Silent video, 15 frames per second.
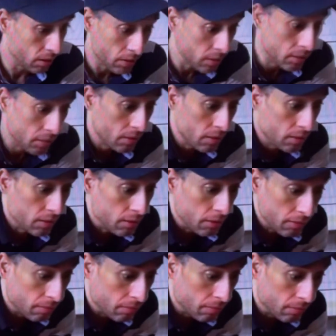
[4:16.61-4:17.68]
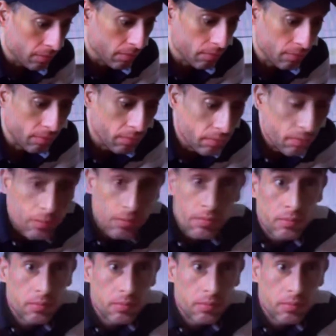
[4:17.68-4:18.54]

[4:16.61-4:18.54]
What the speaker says: [no speech]